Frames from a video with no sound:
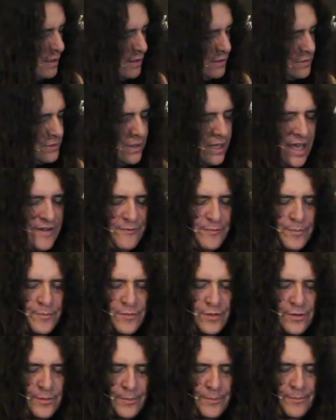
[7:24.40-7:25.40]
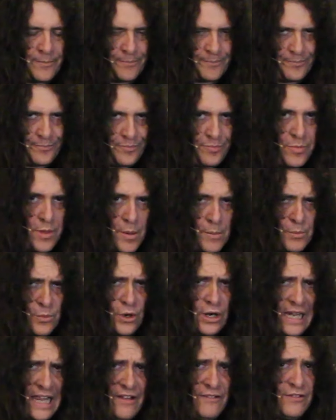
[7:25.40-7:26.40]
So I have
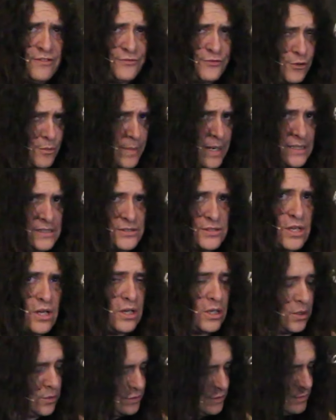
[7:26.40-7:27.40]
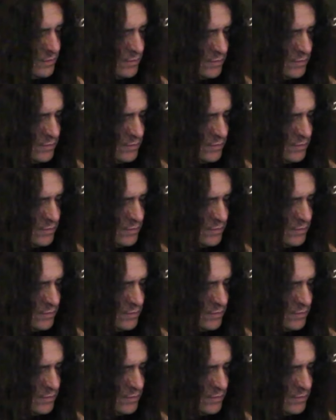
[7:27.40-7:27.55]
more level for my solos. It